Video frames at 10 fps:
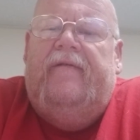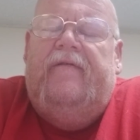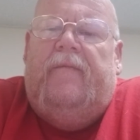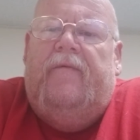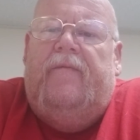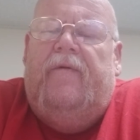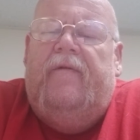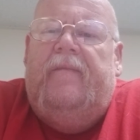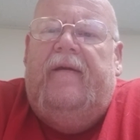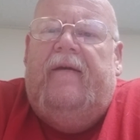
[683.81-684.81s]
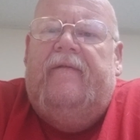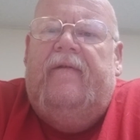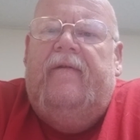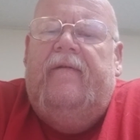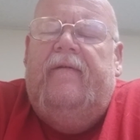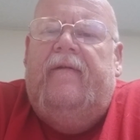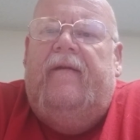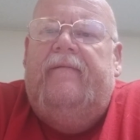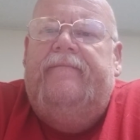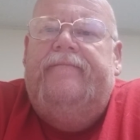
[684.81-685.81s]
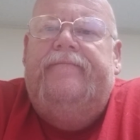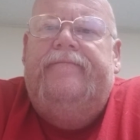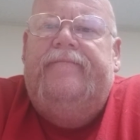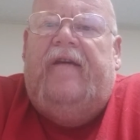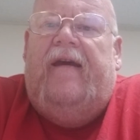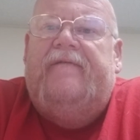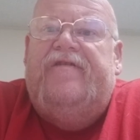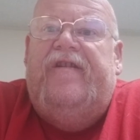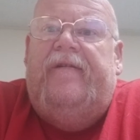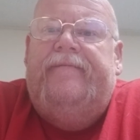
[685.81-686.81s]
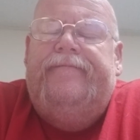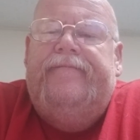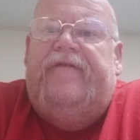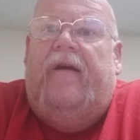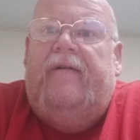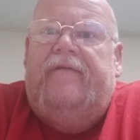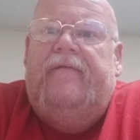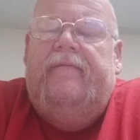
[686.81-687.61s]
It's more important to be healthy than to have stuff.